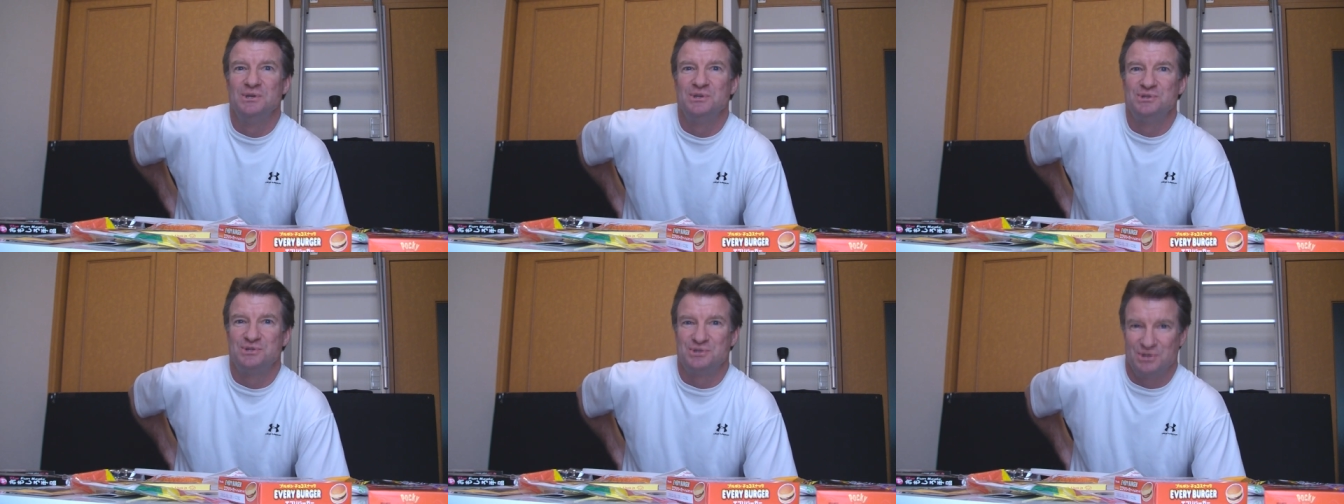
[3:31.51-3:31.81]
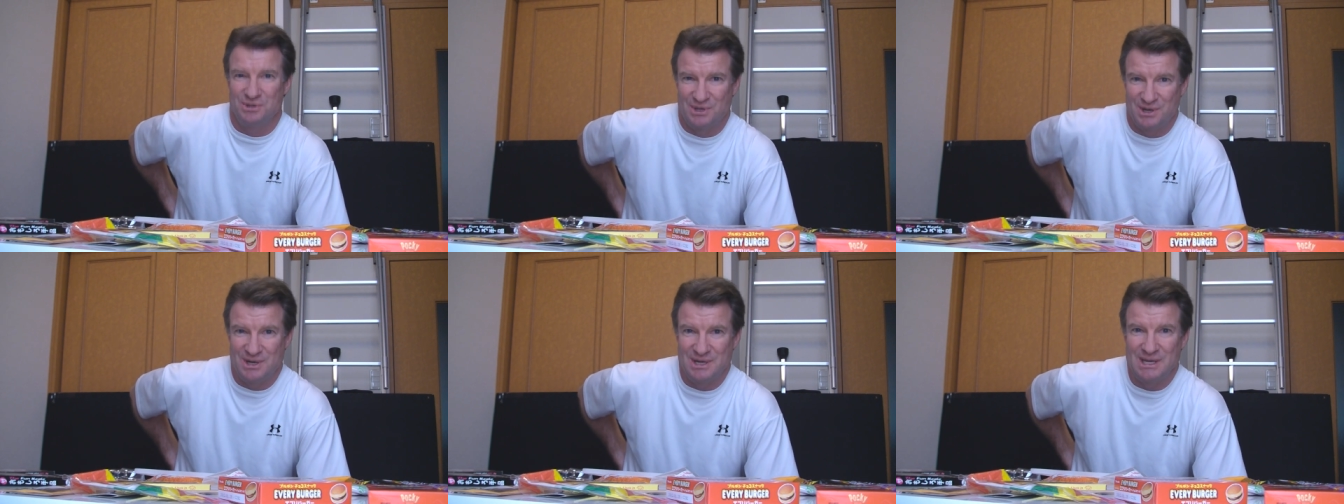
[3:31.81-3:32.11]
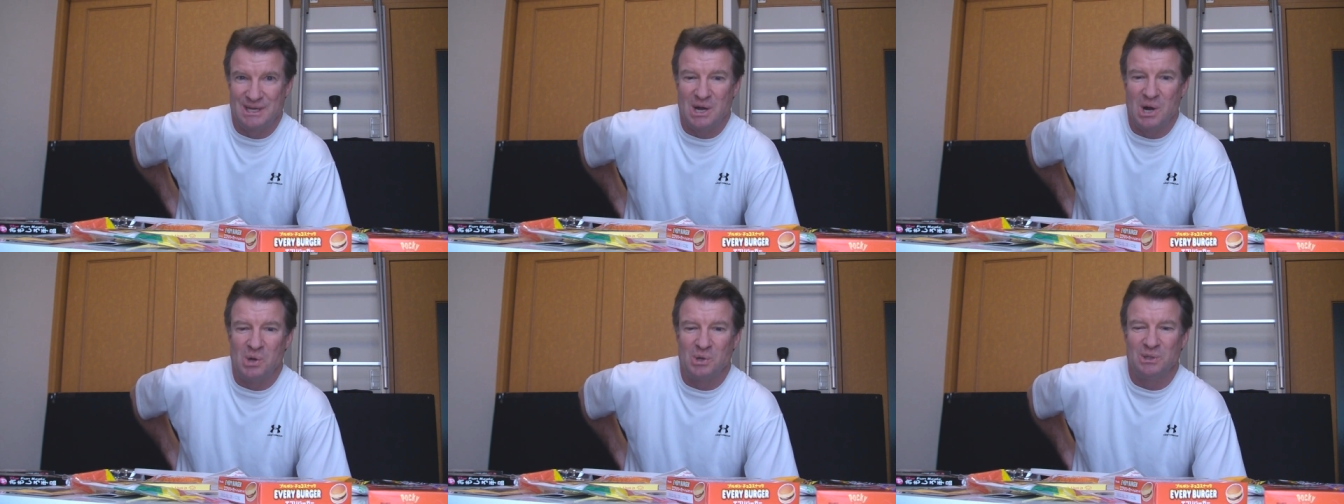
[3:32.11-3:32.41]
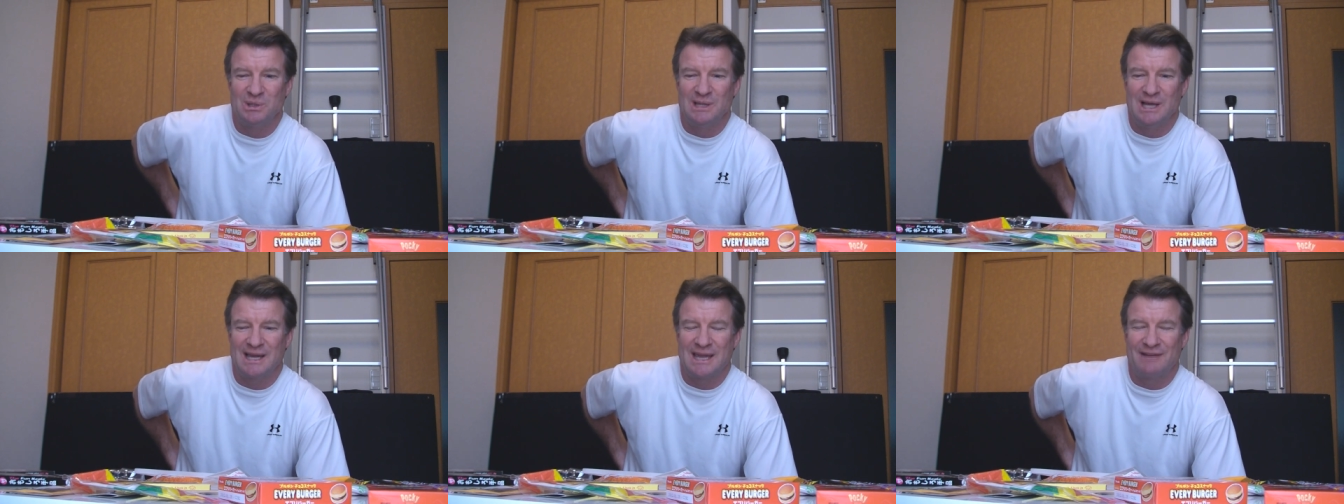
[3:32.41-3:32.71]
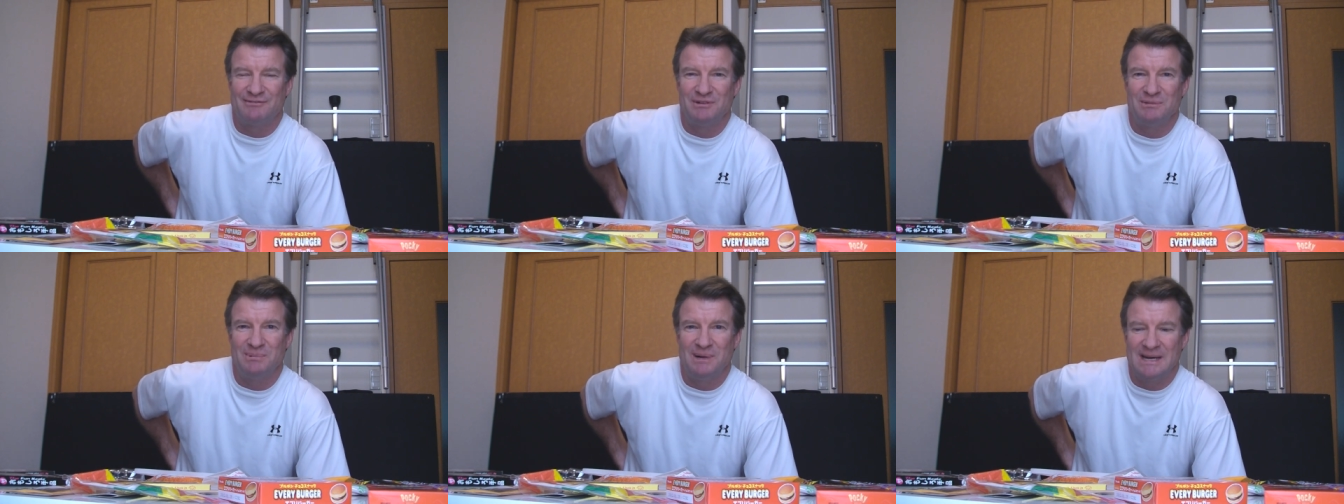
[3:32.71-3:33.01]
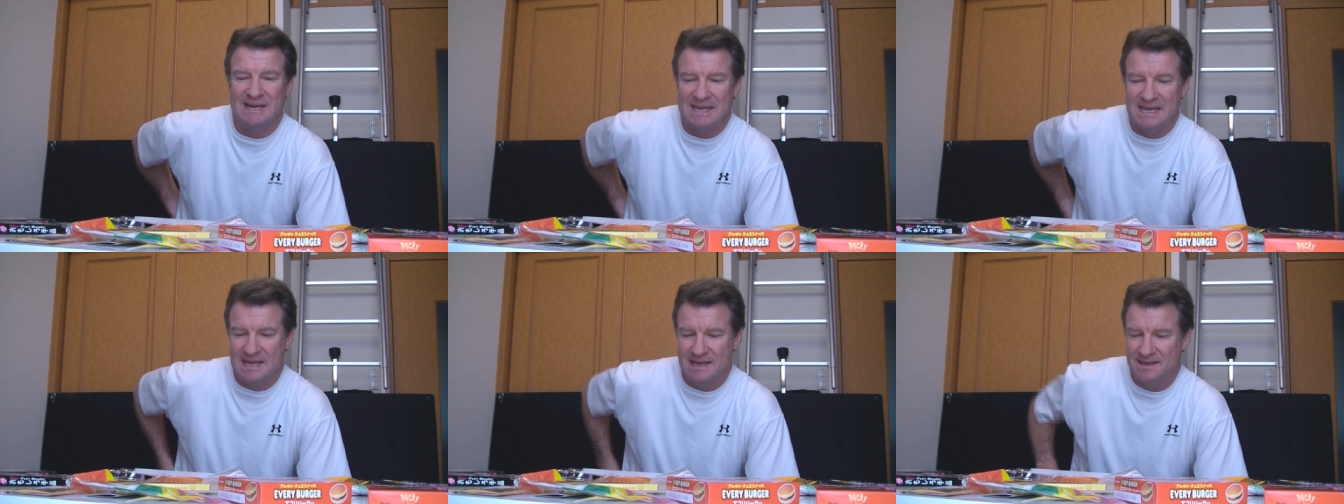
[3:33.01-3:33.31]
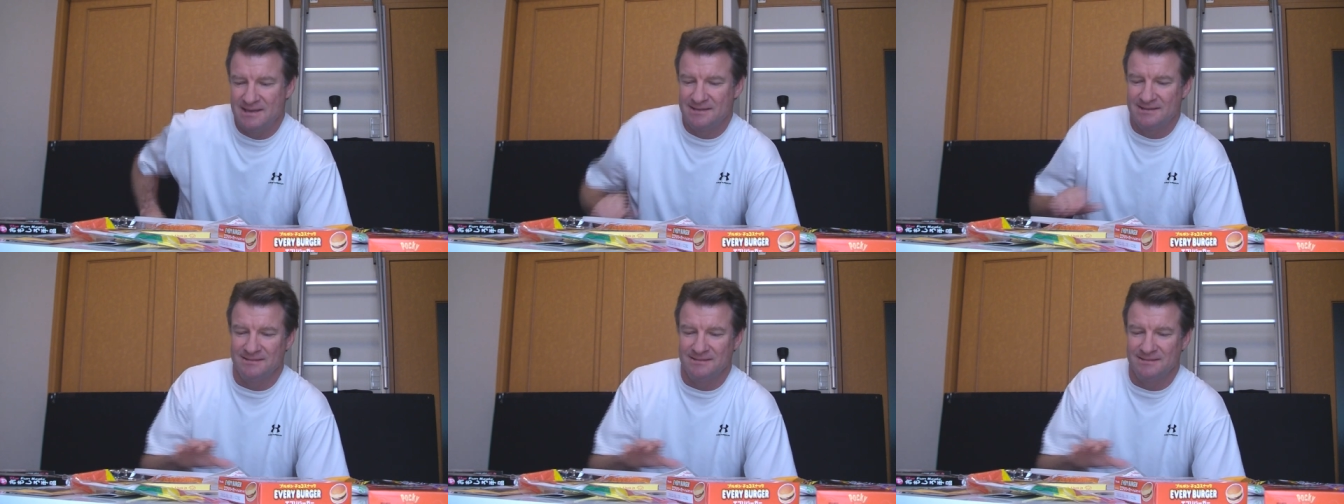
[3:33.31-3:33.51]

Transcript: So there you go. Good luck, everybody,